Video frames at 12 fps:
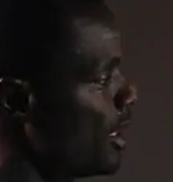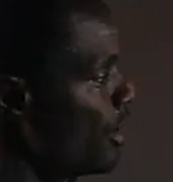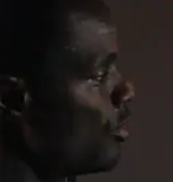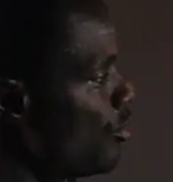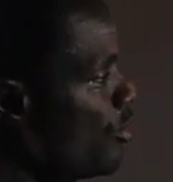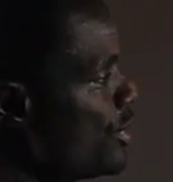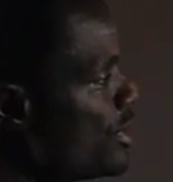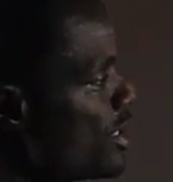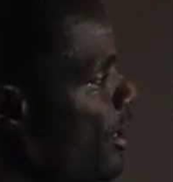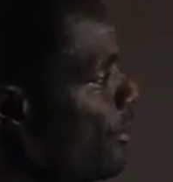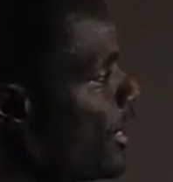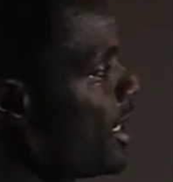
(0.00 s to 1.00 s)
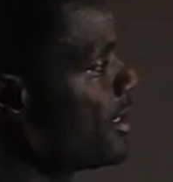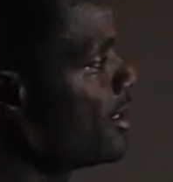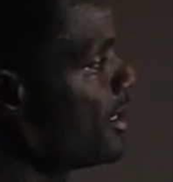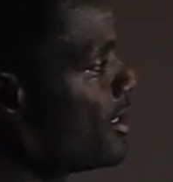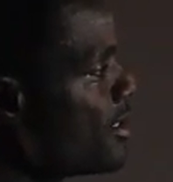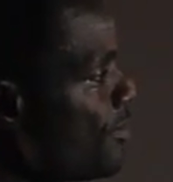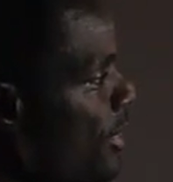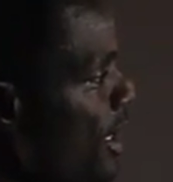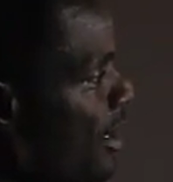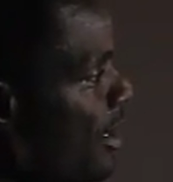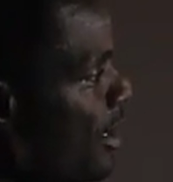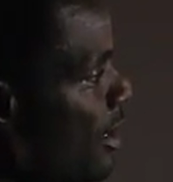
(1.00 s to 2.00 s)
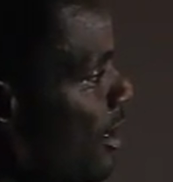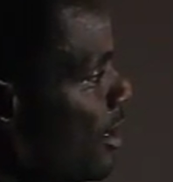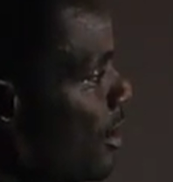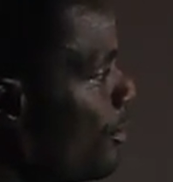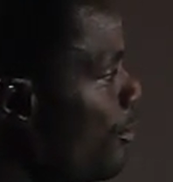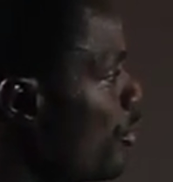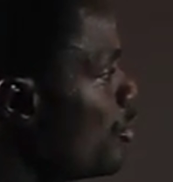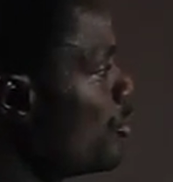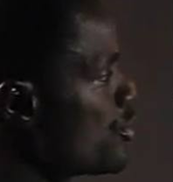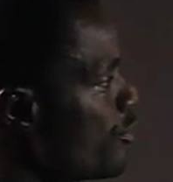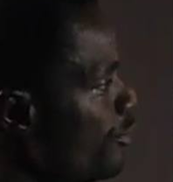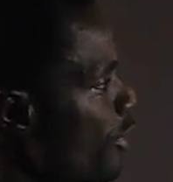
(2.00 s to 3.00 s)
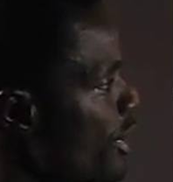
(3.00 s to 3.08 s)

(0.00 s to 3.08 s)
in which a bread is being produced. For